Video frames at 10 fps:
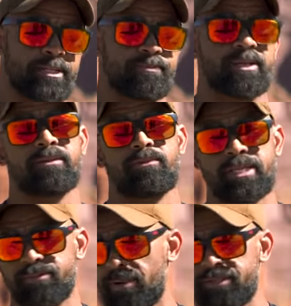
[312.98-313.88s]
placement,
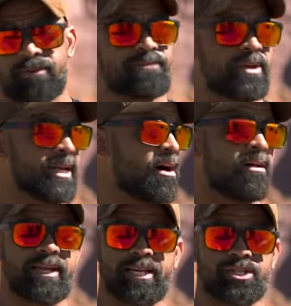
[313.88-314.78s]
raising your feet,
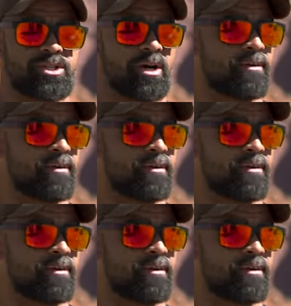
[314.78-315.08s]
all that good